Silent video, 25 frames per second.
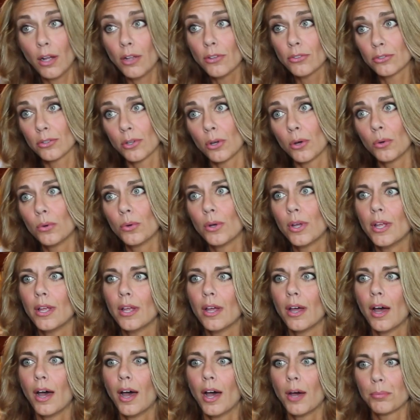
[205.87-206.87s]
also
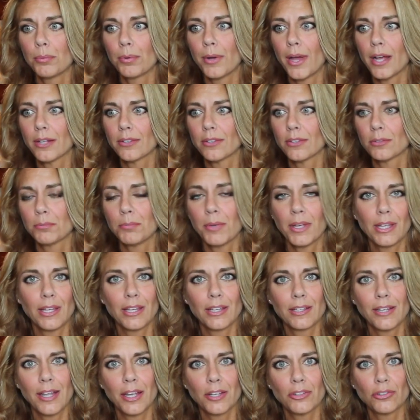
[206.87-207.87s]
practice
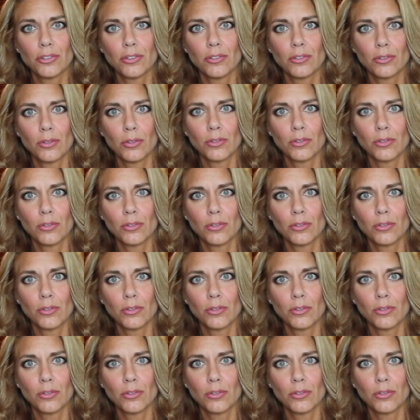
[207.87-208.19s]
making connections.